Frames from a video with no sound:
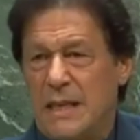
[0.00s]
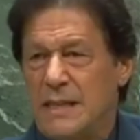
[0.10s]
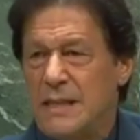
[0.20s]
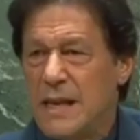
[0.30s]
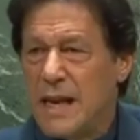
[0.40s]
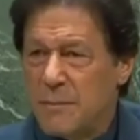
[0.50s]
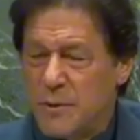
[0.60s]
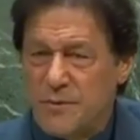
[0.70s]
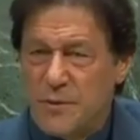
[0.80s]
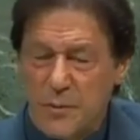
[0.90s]

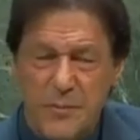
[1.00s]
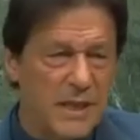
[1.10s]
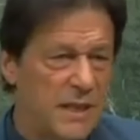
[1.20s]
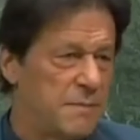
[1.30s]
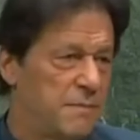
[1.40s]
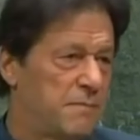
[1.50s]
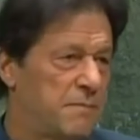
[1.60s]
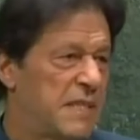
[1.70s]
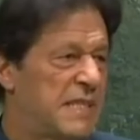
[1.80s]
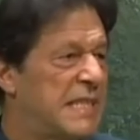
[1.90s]
Islamophobia
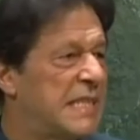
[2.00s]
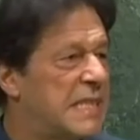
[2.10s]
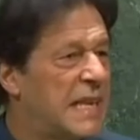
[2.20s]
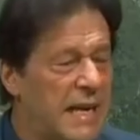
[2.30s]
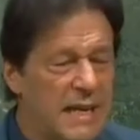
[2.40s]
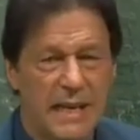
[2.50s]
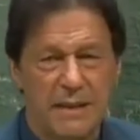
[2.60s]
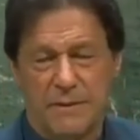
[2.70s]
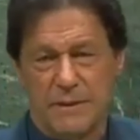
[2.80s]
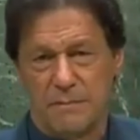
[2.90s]
since
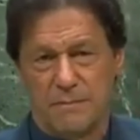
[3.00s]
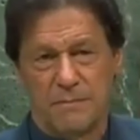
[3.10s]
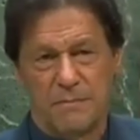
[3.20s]
9/11